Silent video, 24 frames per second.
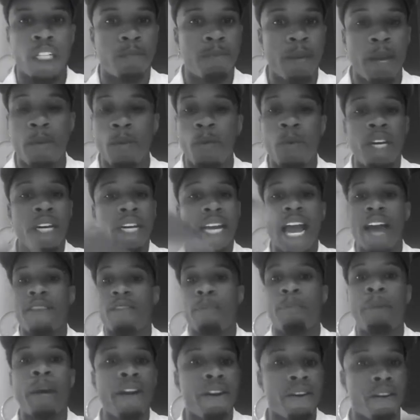Maybe we didn't have a
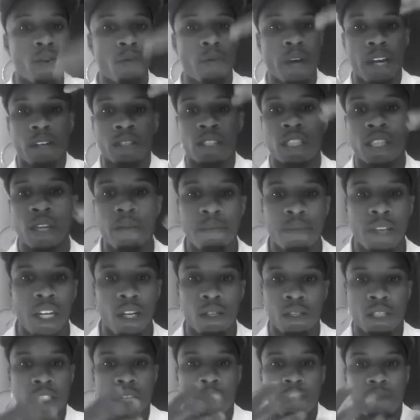parent around. Some things